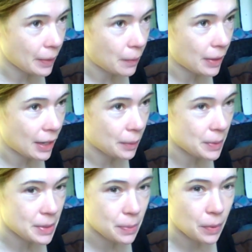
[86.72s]
when I
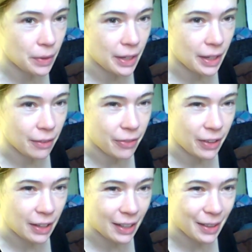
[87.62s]
was walking, I
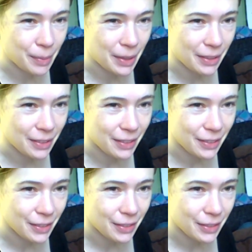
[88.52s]
felt like a bit
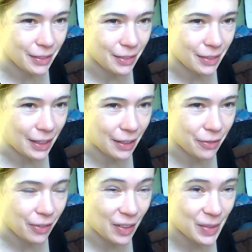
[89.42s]
like
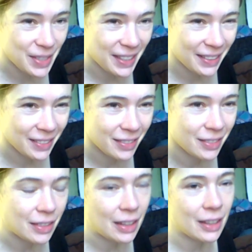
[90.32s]
floating,
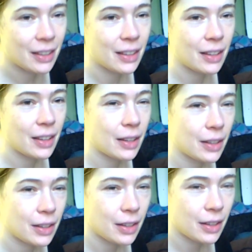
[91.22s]
like
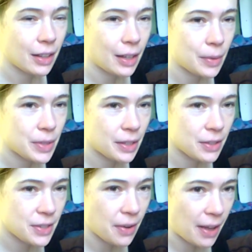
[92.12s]
I was
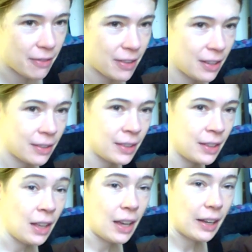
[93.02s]
not so heavy.
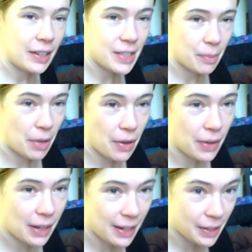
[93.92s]
I did some
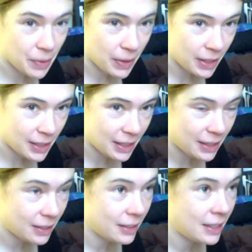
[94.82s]
yoga later on in the
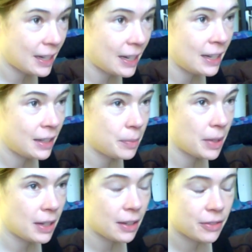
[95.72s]
day, in the
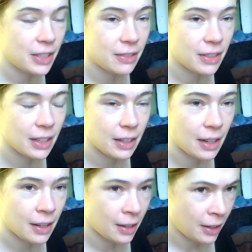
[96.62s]
beginning of the evening,
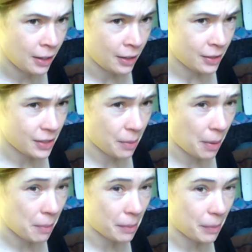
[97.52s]
and
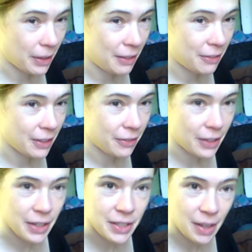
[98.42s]
somehow my body felt
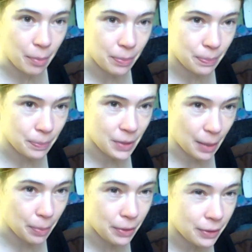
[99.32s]
very
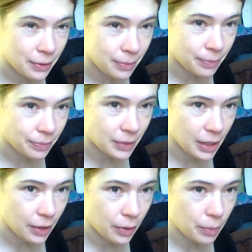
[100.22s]
supple.
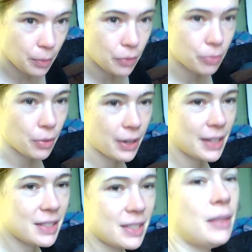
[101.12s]
Could move more
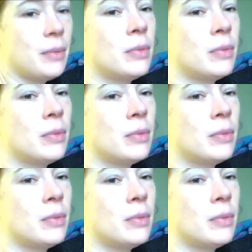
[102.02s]
easily.